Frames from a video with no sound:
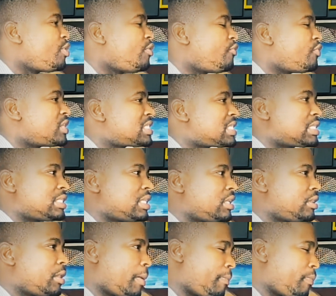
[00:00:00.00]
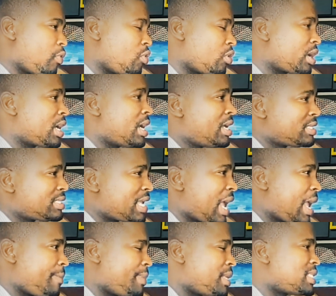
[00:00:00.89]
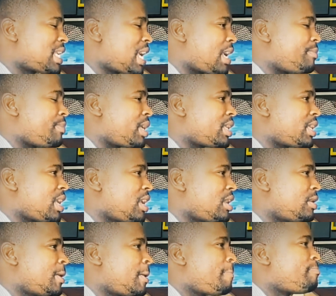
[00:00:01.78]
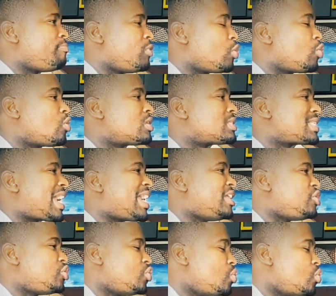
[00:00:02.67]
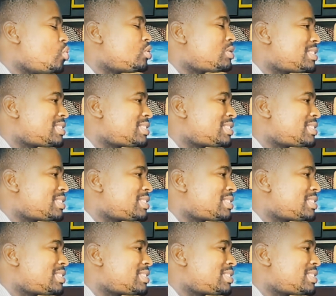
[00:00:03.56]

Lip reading: revisiting the book time and time again, because I do